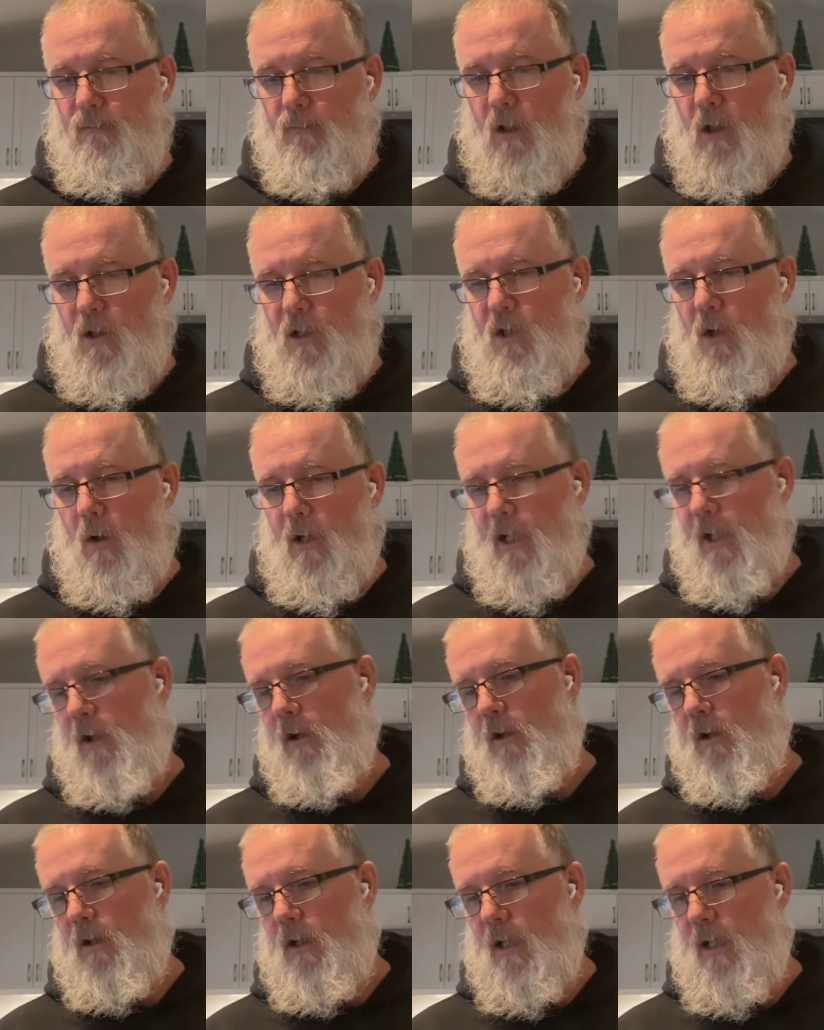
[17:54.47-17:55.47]
you're
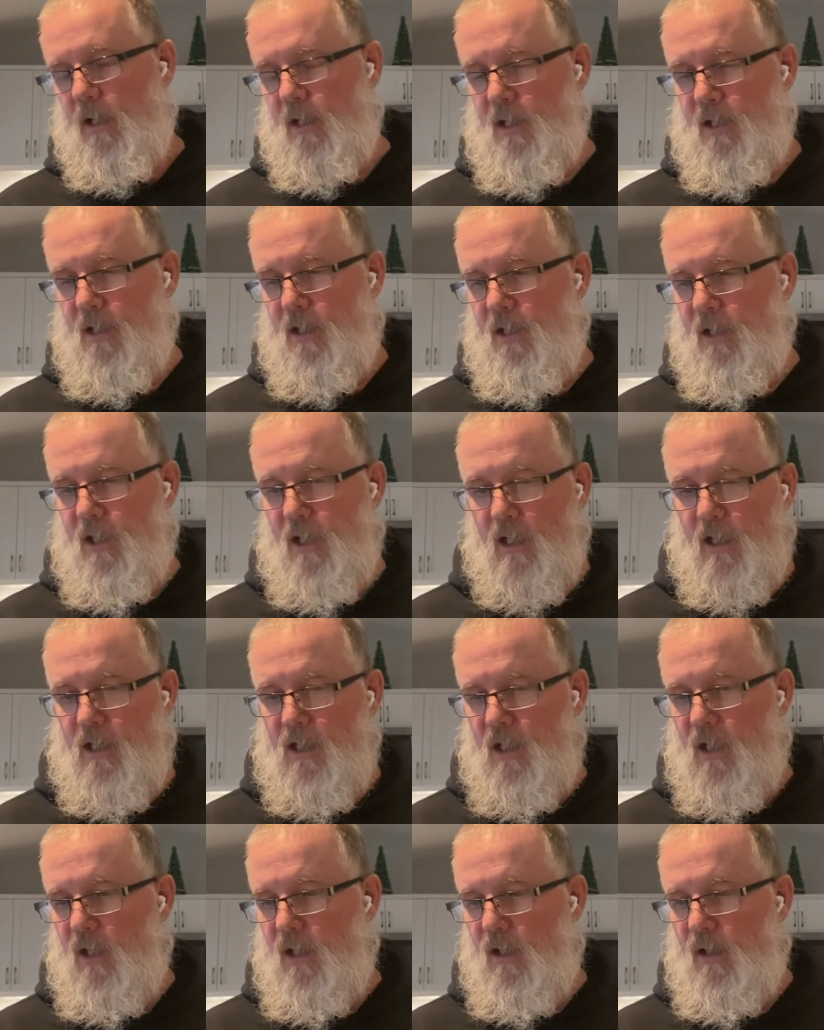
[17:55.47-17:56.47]

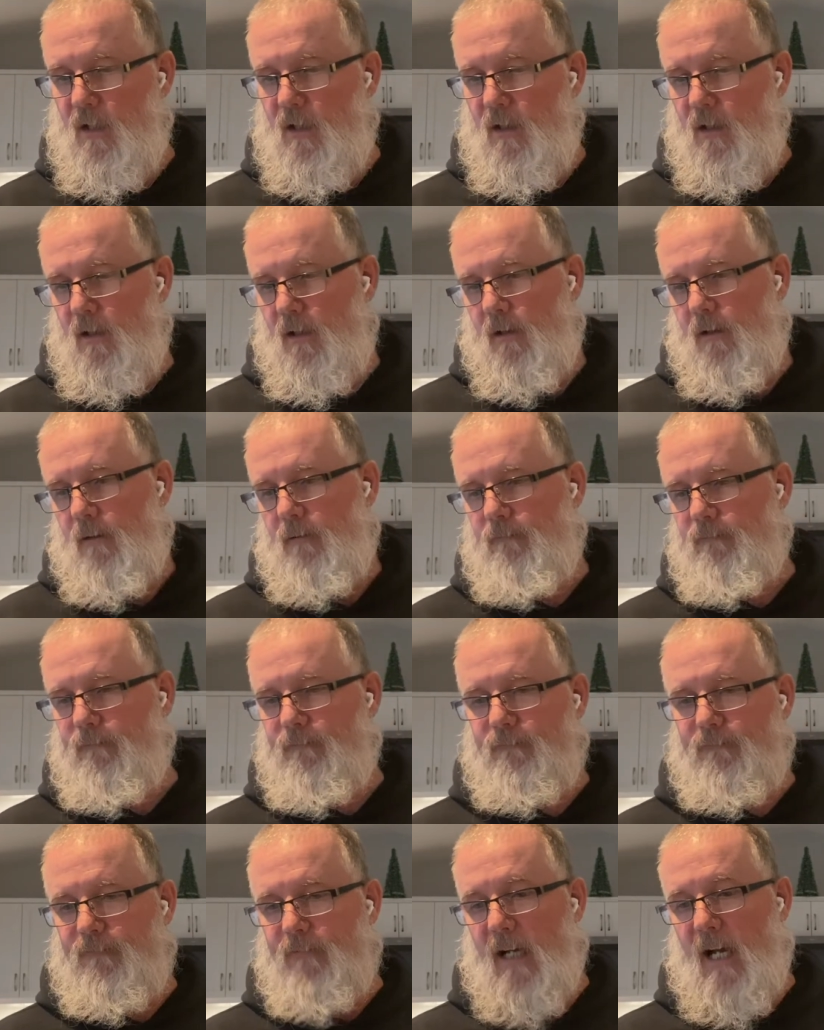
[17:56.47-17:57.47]

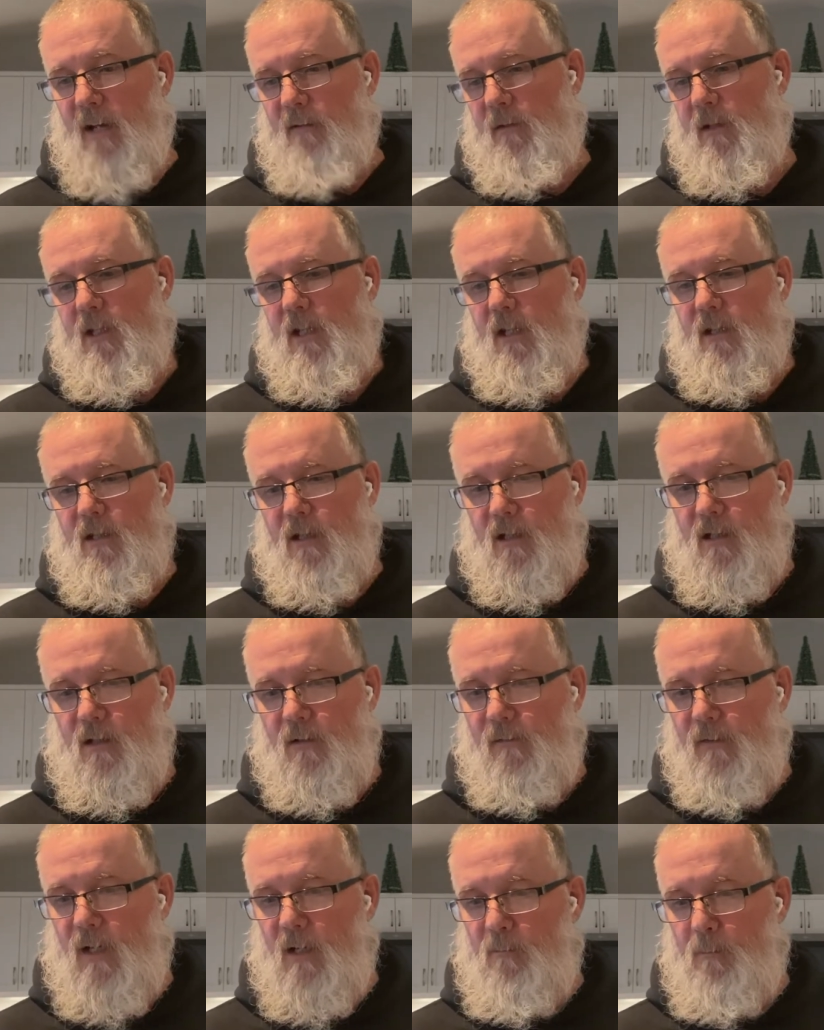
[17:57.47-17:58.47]
65, let's say
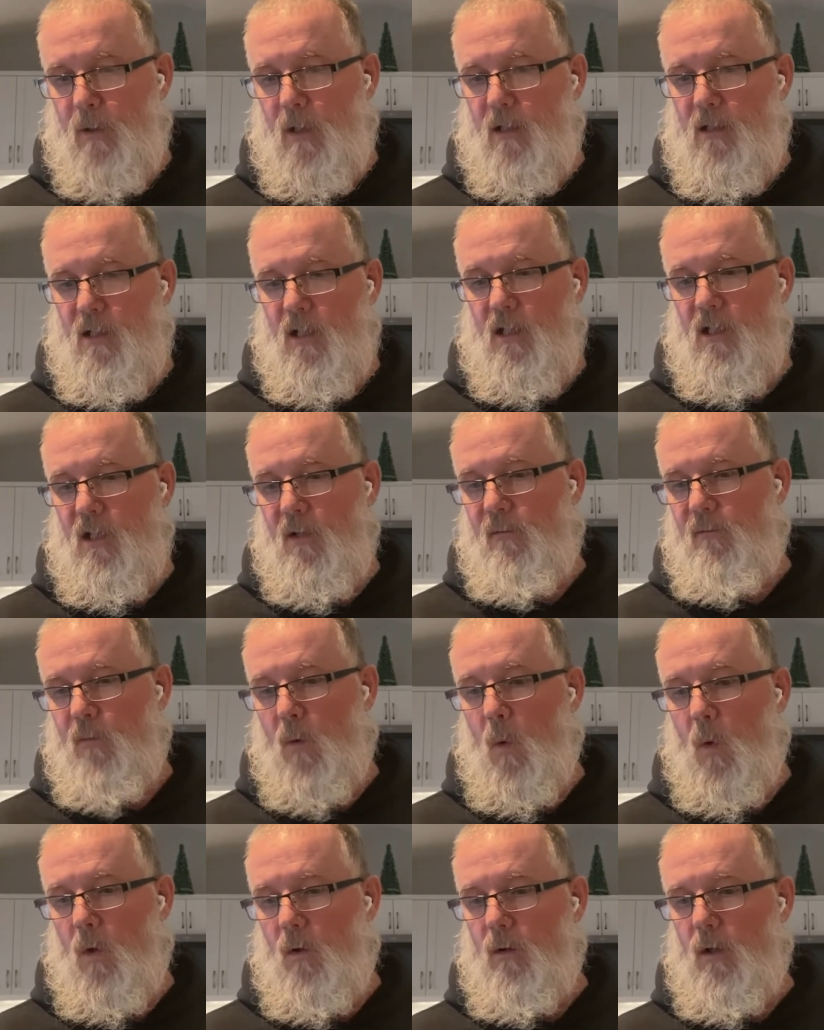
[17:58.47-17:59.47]
$65,
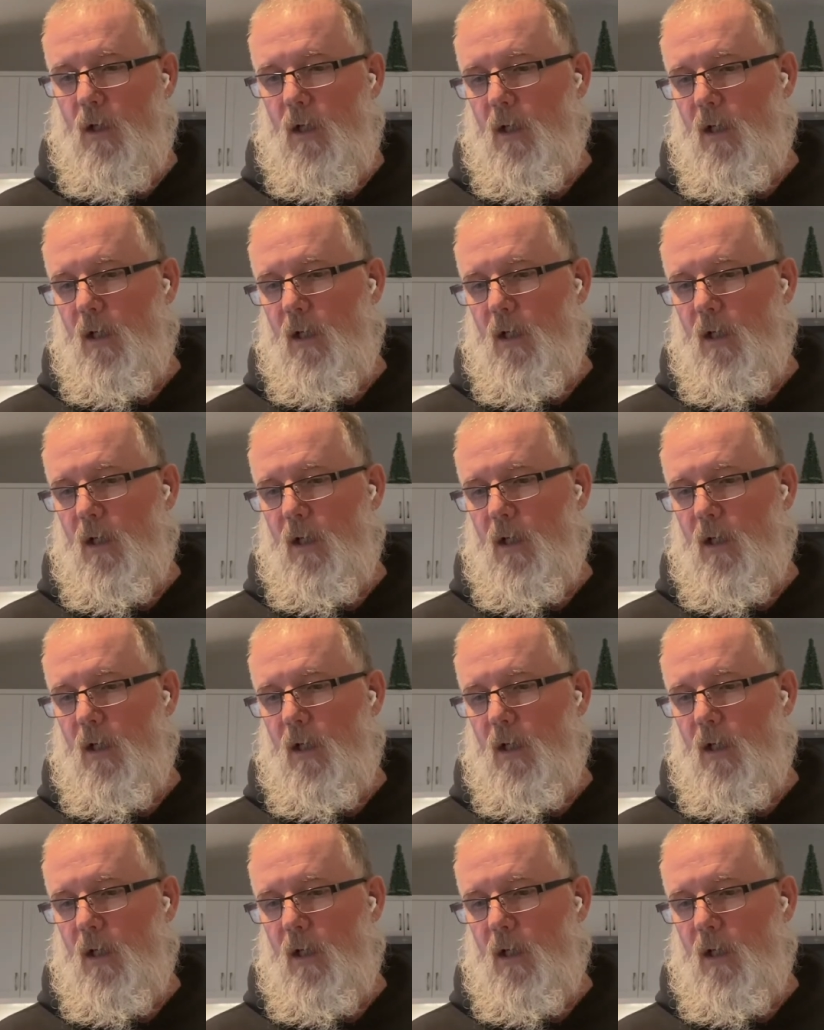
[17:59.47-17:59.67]
64,